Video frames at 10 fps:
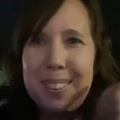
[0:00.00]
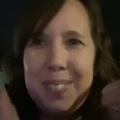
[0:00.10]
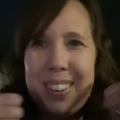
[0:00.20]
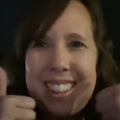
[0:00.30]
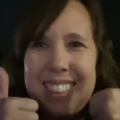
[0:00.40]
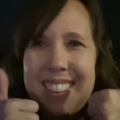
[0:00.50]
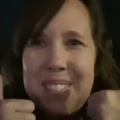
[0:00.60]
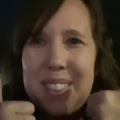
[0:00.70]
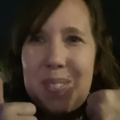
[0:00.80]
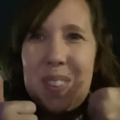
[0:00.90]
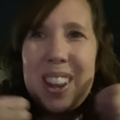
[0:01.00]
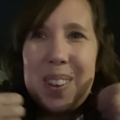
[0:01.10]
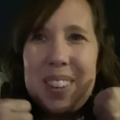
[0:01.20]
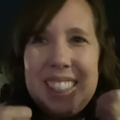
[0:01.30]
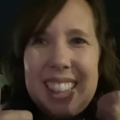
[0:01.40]
Don't forget to give this
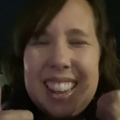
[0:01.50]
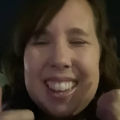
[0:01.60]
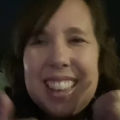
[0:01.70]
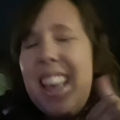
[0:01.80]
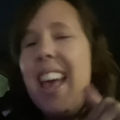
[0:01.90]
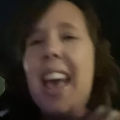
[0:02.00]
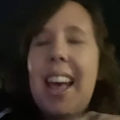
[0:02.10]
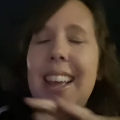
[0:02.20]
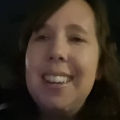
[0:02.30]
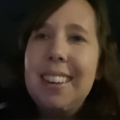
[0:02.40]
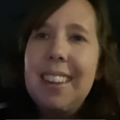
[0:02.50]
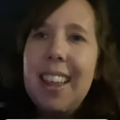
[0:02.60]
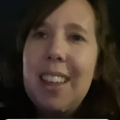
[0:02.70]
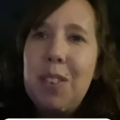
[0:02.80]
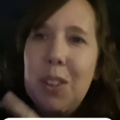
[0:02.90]
video a like. And
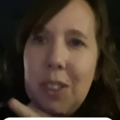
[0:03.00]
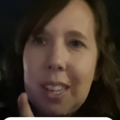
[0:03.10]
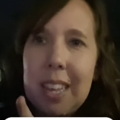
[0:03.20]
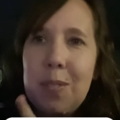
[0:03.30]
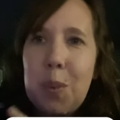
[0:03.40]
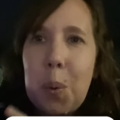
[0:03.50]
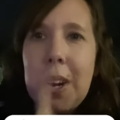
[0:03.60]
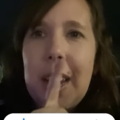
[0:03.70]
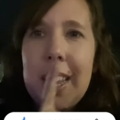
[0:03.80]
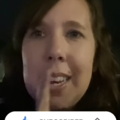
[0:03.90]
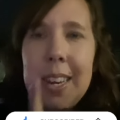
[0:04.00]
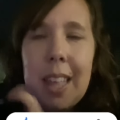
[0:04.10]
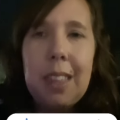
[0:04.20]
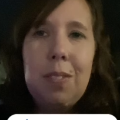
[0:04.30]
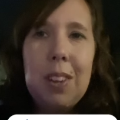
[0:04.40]
if you're looking for
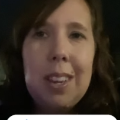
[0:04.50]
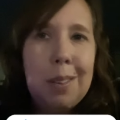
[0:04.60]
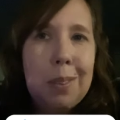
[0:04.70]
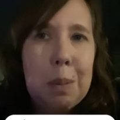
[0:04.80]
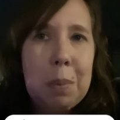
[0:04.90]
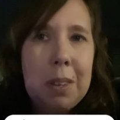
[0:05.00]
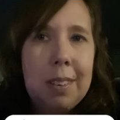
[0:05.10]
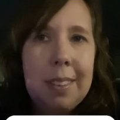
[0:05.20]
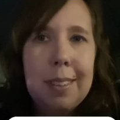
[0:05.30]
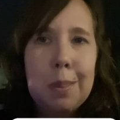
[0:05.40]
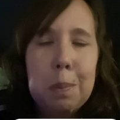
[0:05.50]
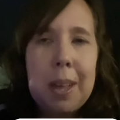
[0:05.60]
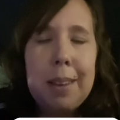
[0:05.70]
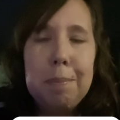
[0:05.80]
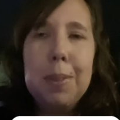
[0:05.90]
another video similar to this
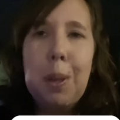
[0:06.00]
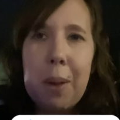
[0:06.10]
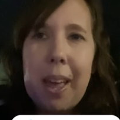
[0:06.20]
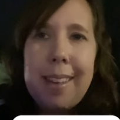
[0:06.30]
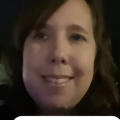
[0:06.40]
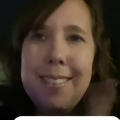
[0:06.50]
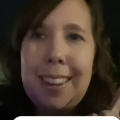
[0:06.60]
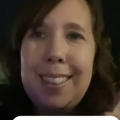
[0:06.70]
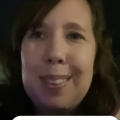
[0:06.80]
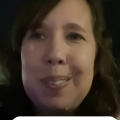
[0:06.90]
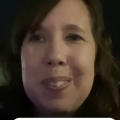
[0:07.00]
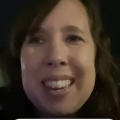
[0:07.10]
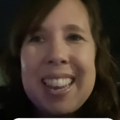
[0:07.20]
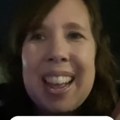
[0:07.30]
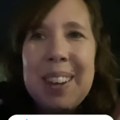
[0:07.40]
one, go ahead, check this
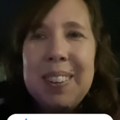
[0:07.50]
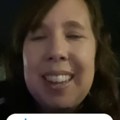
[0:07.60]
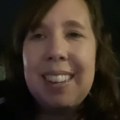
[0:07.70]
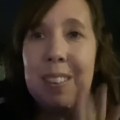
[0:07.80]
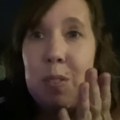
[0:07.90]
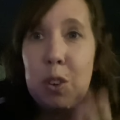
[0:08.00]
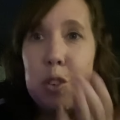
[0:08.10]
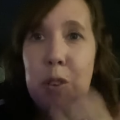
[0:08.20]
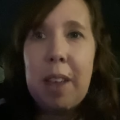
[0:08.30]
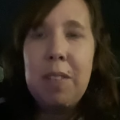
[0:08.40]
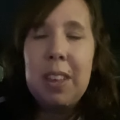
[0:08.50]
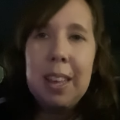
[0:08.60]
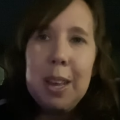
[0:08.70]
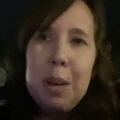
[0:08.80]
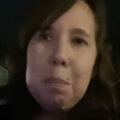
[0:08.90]
one out next. If you're
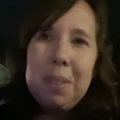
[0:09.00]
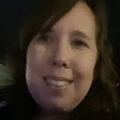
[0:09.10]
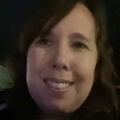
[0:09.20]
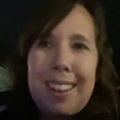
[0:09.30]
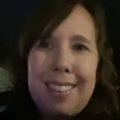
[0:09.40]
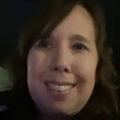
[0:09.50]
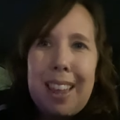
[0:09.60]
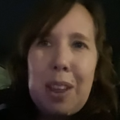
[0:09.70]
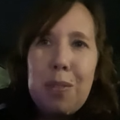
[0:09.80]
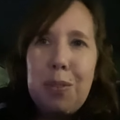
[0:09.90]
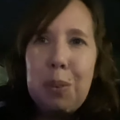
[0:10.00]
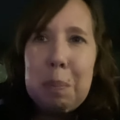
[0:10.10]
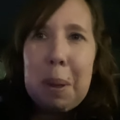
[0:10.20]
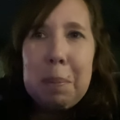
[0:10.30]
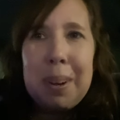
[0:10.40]
driving, please stay safe.
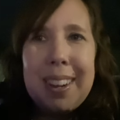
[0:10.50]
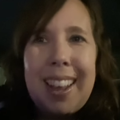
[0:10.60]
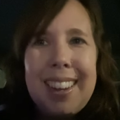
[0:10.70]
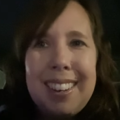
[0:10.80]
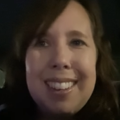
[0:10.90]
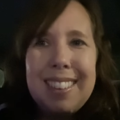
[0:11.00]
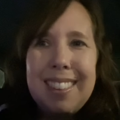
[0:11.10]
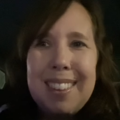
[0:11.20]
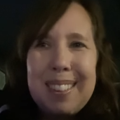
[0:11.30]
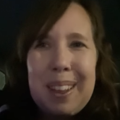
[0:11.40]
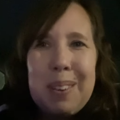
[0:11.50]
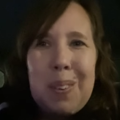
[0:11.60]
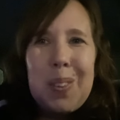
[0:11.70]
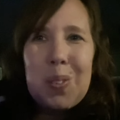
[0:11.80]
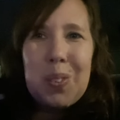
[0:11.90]
Remember, kindness is
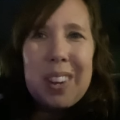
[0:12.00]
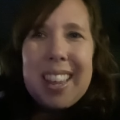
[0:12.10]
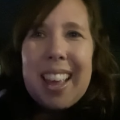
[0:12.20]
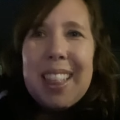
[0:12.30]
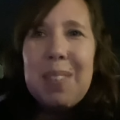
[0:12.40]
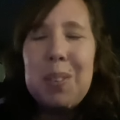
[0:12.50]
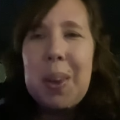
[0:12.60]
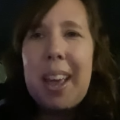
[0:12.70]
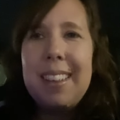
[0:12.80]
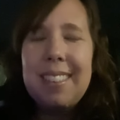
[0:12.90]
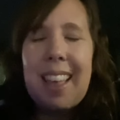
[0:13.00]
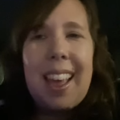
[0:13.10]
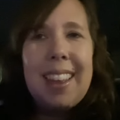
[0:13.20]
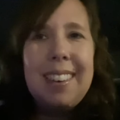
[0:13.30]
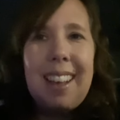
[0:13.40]
always free. I love you guys,
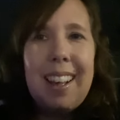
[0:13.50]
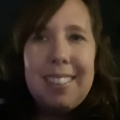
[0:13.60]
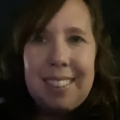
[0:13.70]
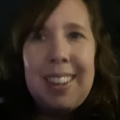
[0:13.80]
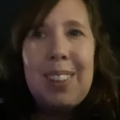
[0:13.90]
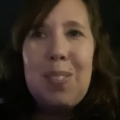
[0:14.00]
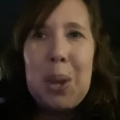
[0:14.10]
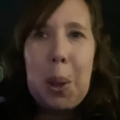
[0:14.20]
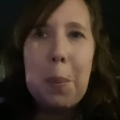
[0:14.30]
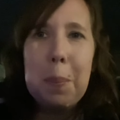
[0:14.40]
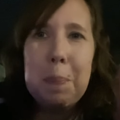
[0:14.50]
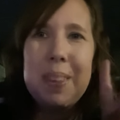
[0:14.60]
and I'll see you next video.